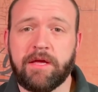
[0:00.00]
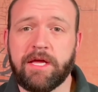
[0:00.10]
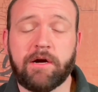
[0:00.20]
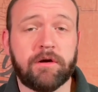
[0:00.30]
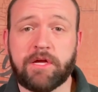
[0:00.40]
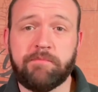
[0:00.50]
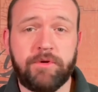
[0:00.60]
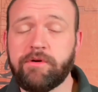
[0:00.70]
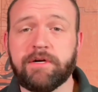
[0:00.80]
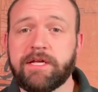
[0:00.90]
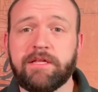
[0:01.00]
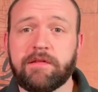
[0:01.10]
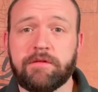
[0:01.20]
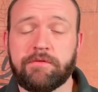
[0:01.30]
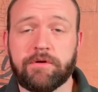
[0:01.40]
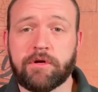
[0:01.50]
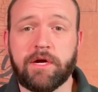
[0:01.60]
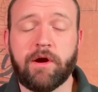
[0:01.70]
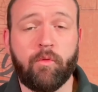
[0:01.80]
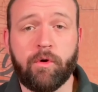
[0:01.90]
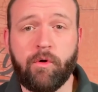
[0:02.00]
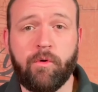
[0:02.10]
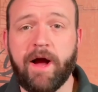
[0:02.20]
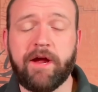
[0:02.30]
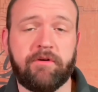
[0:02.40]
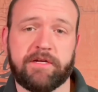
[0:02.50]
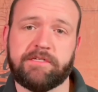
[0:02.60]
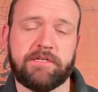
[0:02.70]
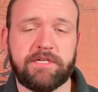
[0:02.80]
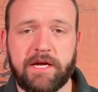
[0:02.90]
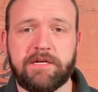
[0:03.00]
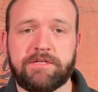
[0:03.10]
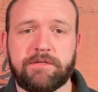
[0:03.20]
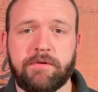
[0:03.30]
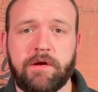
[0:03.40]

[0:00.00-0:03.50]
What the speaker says: in our community that are going to require us to change.